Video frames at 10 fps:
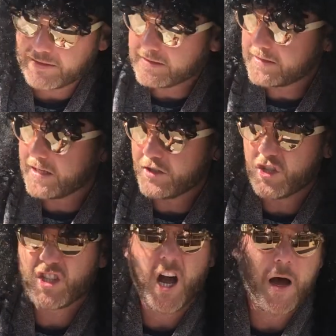Instead of
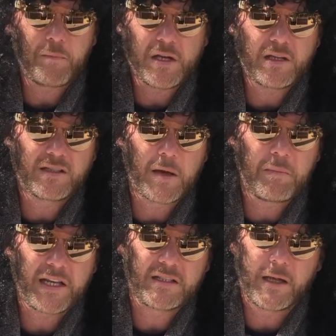just copy step
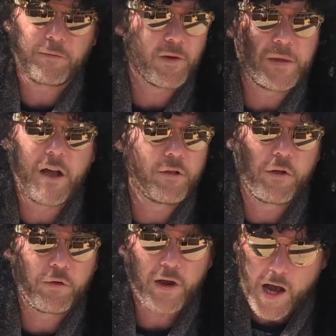by step from the other
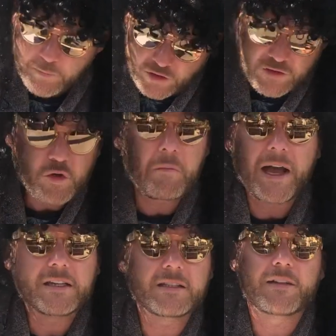three options, you
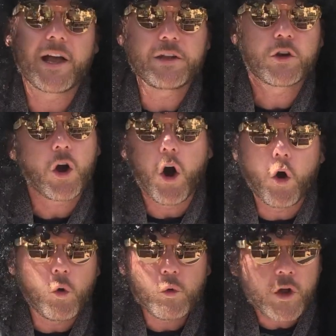might design your
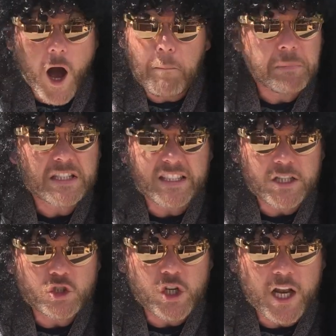own
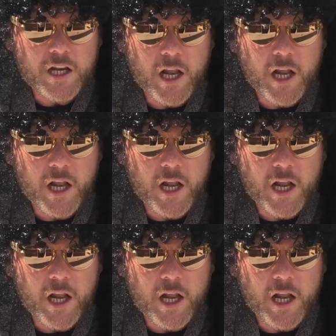composition.